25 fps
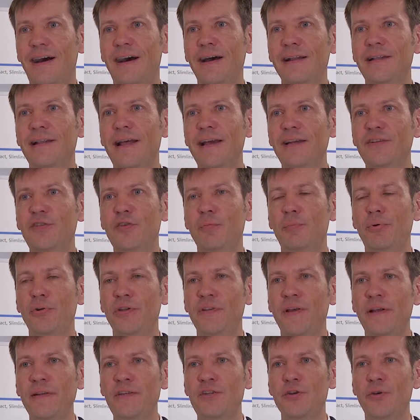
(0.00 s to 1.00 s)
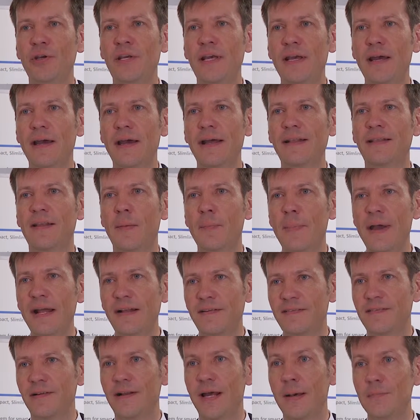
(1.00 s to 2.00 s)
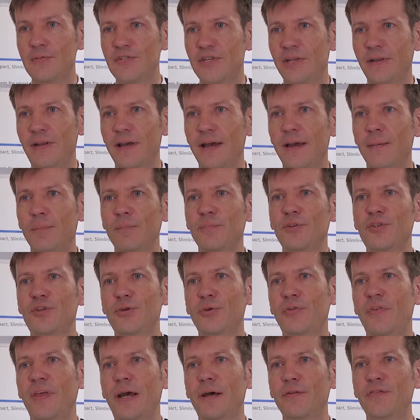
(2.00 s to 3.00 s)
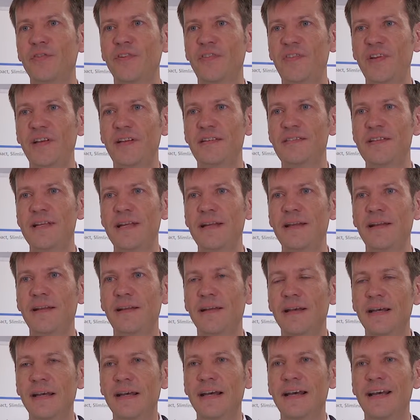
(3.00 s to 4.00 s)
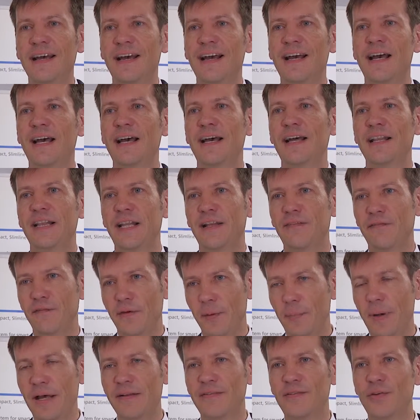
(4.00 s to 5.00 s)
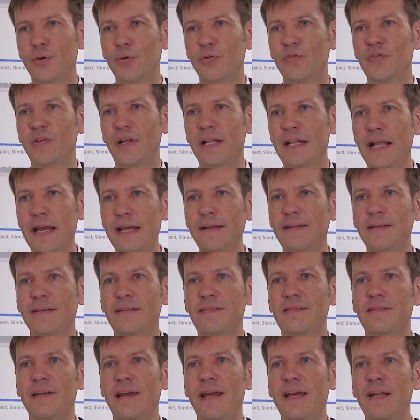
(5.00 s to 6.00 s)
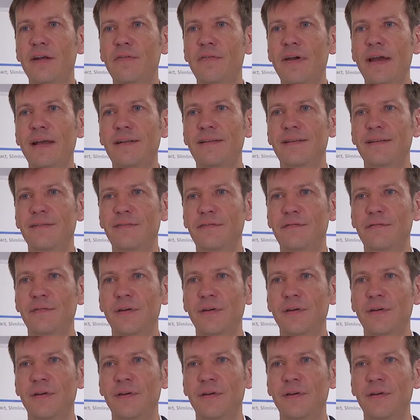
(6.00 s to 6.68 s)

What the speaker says: I'd like to present you here at the METS in Amsterdam 2016 Webasto's latest innovative